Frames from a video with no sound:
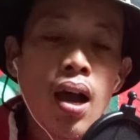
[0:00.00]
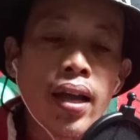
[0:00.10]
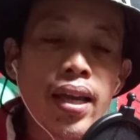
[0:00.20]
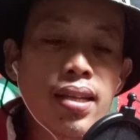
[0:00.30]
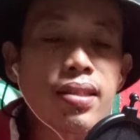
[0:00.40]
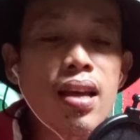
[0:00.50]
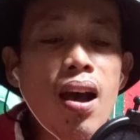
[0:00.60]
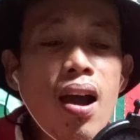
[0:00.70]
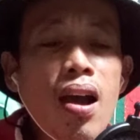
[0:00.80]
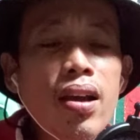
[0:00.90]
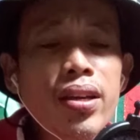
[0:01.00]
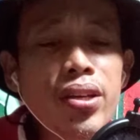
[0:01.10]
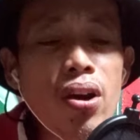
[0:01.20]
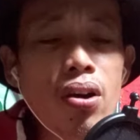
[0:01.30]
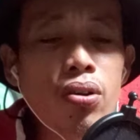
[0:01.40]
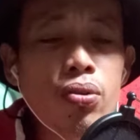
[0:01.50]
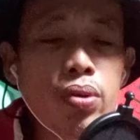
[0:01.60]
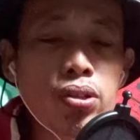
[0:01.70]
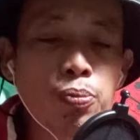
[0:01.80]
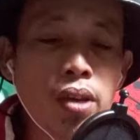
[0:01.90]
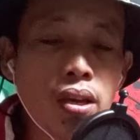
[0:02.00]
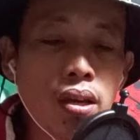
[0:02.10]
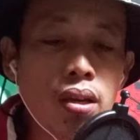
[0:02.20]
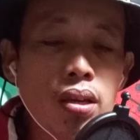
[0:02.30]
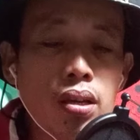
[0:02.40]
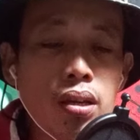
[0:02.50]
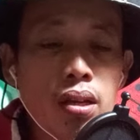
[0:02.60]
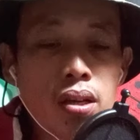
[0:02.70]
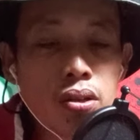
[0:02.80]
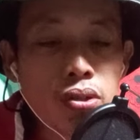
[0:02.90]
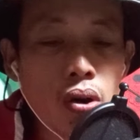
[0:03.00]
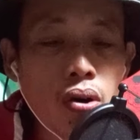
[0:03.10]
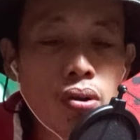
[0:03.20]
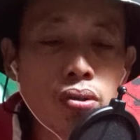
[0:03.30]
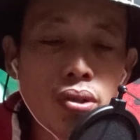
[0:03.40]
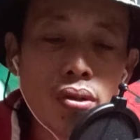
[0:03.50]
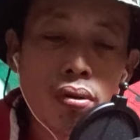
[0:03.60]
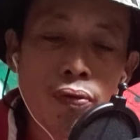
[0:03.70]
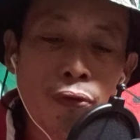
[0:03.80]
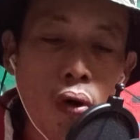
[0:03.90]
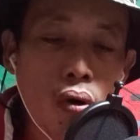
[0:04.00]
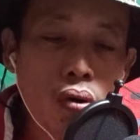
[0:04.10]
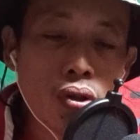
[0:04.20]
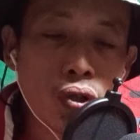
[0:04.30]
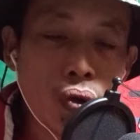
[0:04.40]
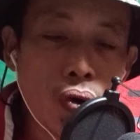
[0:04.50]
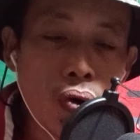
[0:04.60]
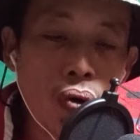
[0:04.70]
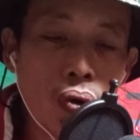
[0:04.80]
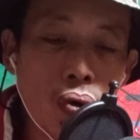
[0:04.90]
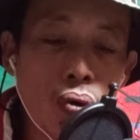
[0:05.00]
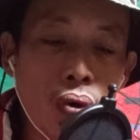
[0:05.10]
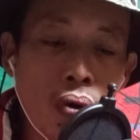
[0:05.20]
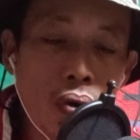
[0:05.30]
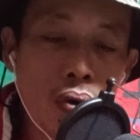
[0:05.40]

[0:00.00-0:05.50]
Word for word: I guess I always be soldier of fortune.